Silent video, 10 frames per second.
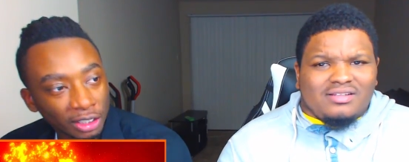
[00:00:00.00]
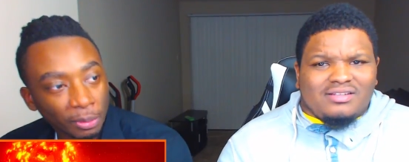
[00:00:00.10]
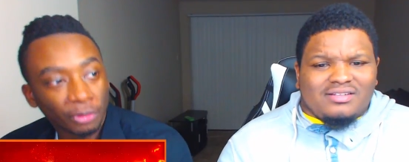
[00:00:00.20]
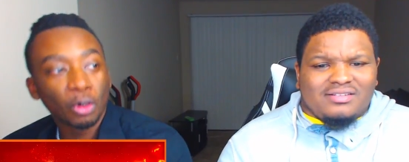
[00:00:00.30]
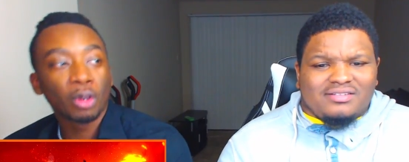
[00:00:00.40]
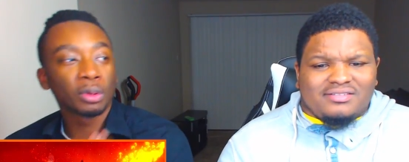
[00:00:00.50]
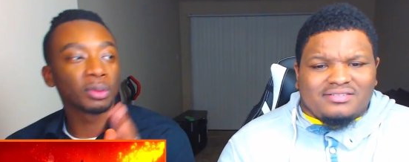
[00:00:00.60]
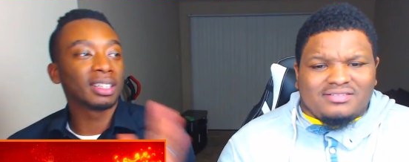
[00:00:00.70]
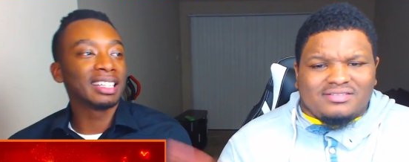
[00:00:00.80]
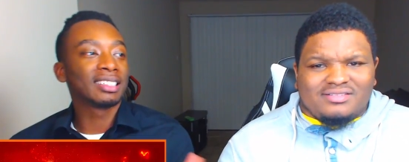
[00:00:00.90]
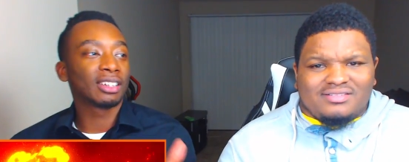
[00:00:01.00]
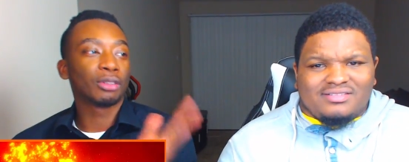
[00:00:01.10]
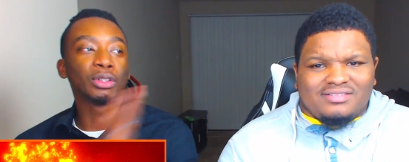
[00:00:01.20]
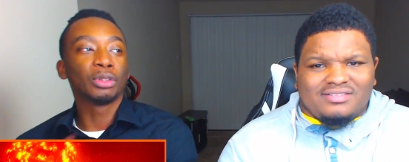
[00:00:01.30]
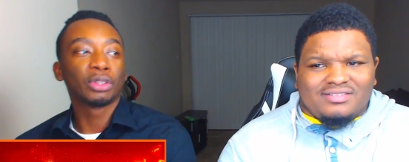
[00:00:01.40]
Speaker 1: before we release it
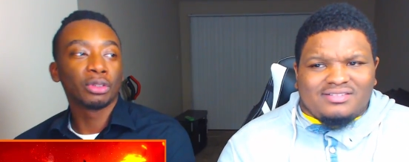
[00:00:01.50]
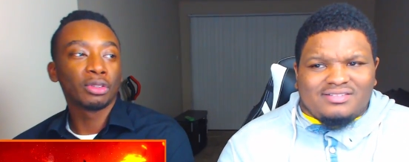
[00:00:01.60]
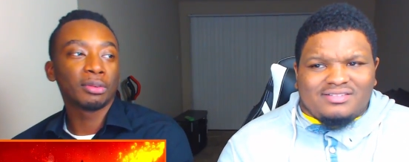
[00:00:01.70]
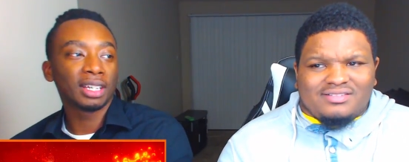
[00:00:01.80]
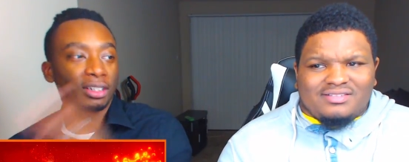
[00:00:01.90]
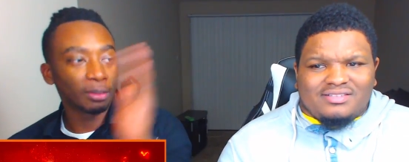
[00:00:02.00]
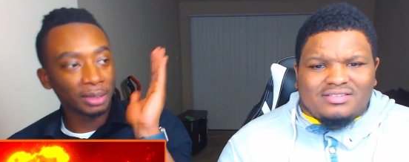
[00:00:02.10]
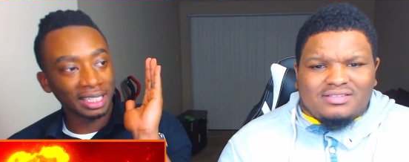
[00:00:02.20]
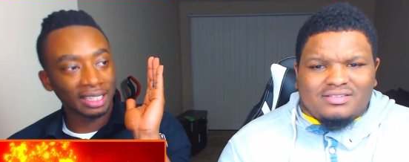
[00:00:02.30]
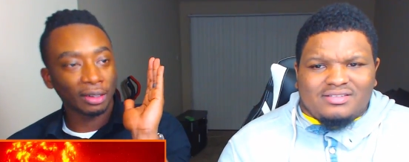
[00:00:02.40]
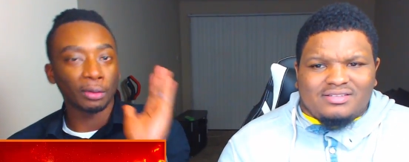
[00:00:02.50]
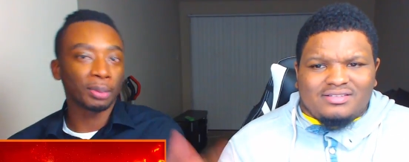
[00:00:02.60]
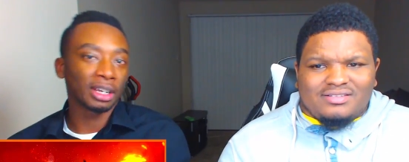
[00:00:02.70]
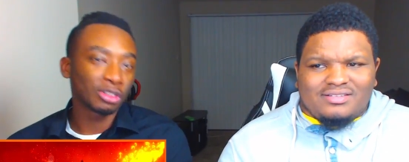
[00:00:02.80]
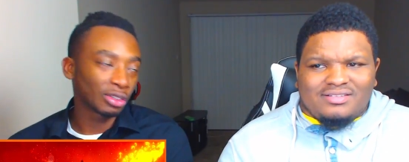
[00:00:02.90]
on YouTube, it'll be on
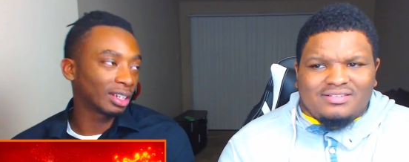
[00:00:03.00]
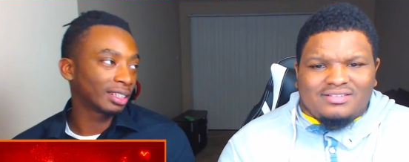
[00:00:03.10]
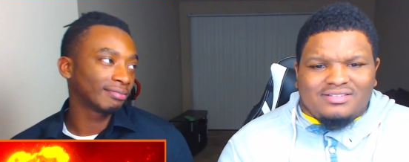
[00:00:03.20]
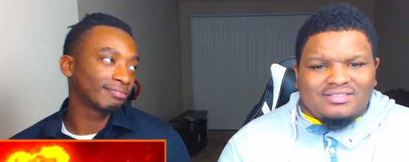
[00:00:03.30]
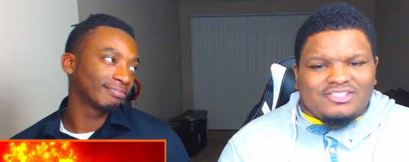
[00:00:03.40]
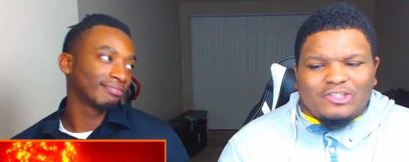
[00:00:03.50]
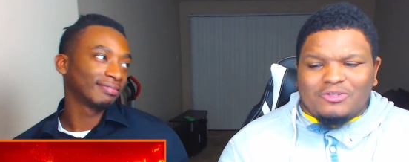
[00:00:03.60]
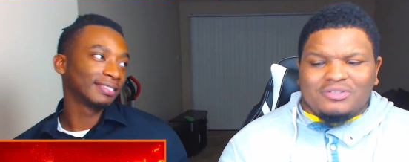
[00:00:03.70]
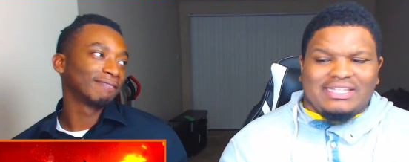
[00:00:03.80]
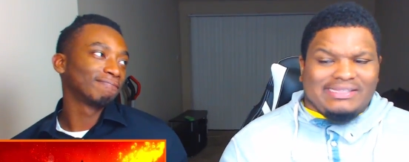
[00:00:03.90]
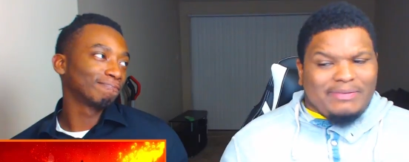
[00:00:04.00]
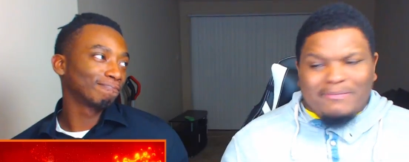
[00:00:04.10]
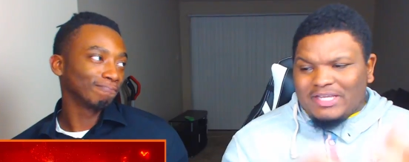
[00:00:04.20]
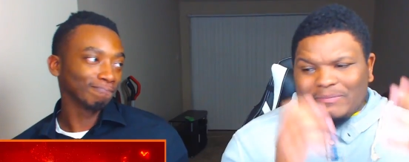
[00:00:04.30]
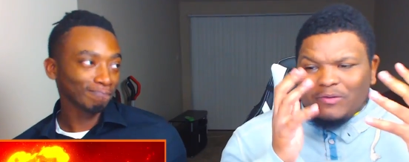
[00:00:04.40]
Patreon. So
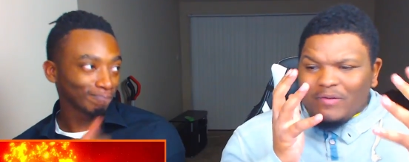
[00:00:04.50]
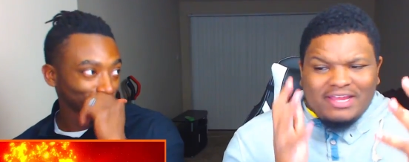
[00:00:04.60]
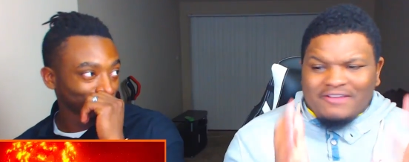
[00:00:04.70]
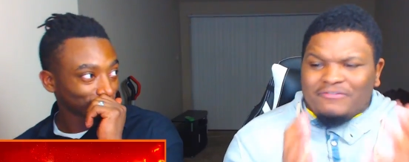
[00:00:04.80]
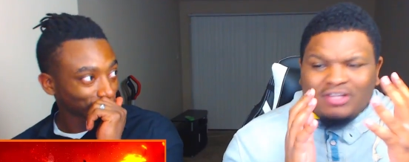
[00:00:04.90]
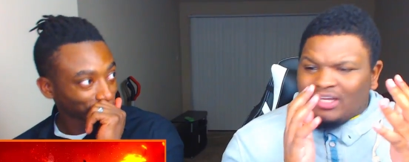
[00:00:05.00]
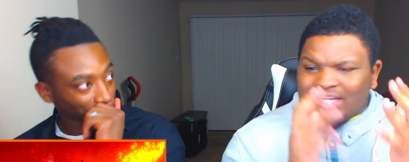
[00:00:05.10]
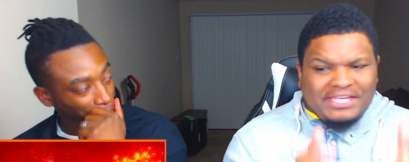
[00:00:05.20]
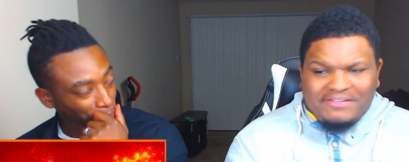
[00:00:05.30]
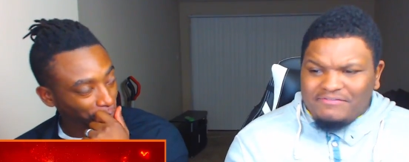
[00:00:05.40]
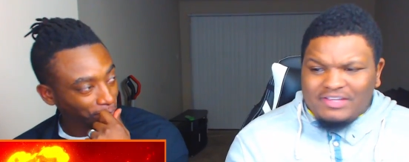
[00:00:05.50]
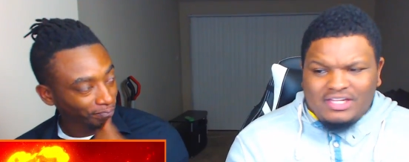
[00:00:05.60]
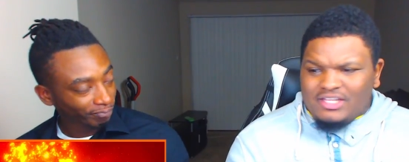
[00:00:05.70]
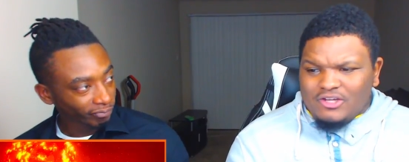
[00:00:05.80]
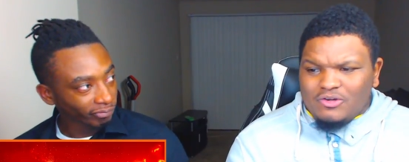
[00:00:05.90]
people could be waiting for a heat
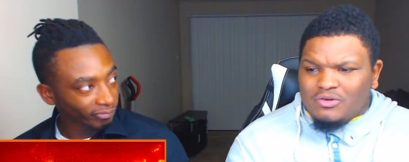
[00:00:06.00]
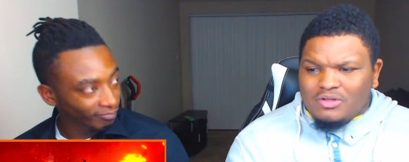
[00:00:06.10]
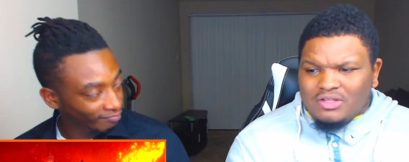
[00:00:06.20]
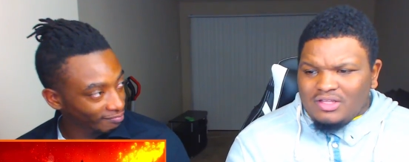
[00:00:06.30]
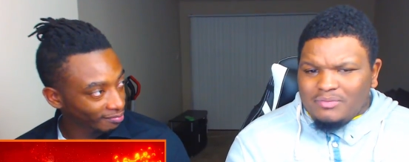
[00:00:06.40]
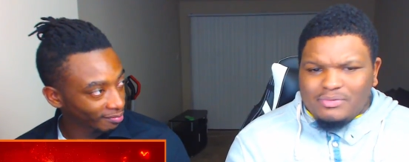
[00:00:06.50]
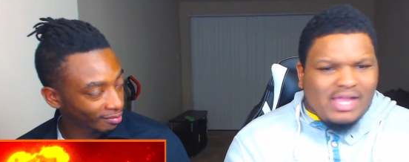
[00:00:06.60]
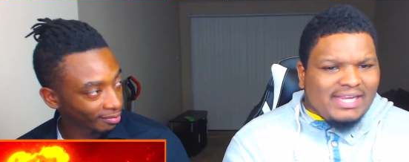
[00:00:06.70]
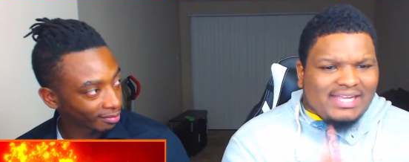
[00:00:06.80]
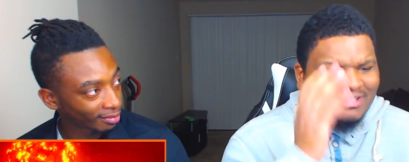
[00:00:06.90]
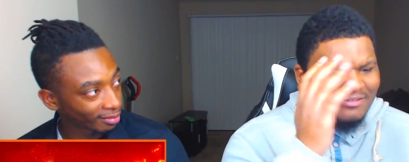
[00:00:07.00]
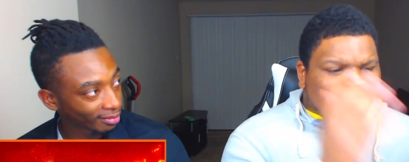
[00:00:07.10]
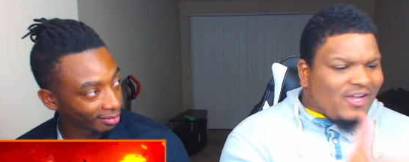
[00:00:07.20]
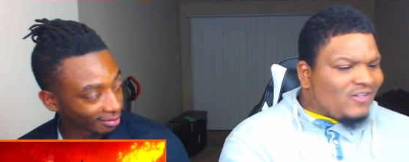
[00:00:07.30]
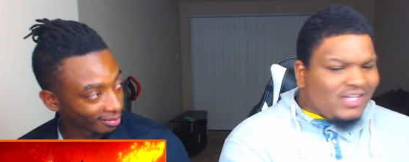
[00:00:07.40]
Speaker 2: video, but I got the
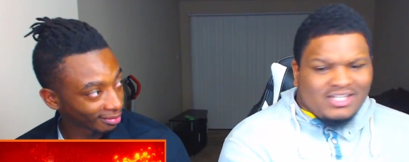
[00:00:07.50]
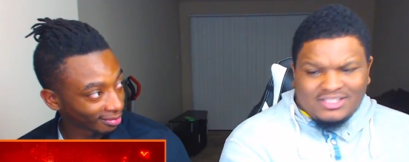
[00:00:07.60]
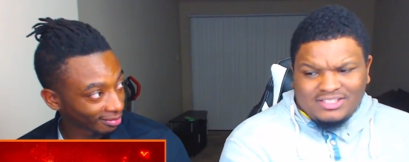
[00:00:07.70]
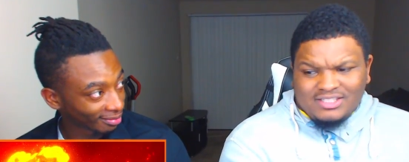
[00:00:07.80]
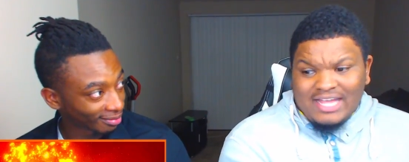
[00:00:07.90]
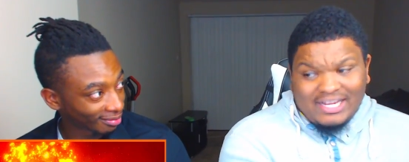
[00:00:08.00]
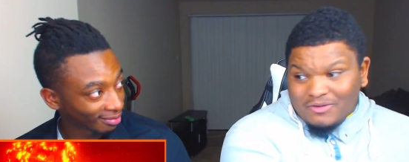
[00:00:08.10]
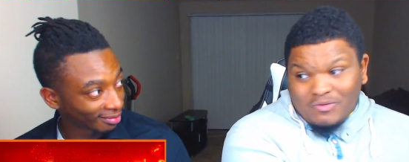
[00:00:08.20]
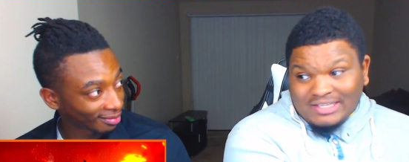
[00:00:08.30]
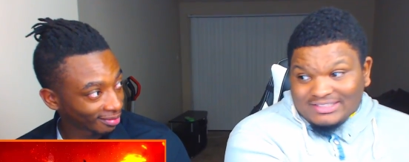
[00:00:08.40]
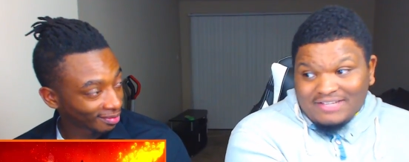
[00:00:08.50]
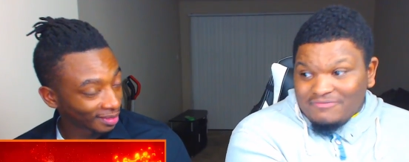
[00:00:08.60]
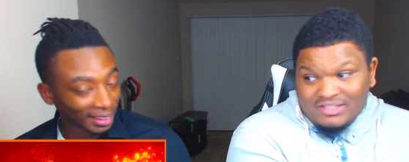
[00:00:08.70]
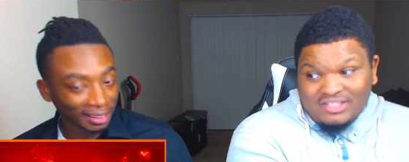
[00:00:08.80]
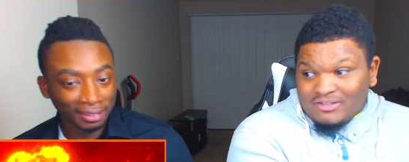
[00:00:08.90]
$5 tip. I could watch
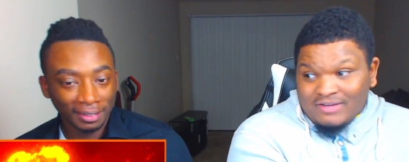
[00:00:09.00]
that video